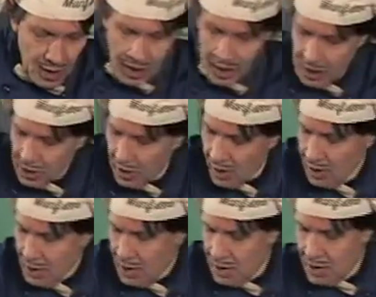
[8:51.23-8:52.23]
Let it
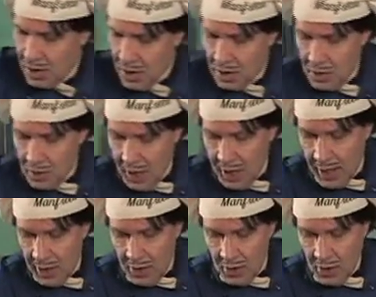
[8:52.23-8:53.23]
sit and dry
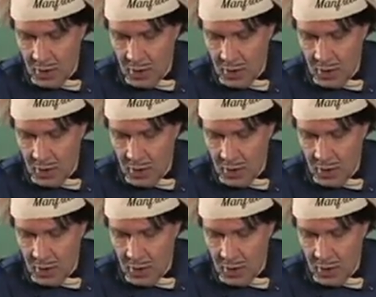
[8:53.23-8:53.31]
on the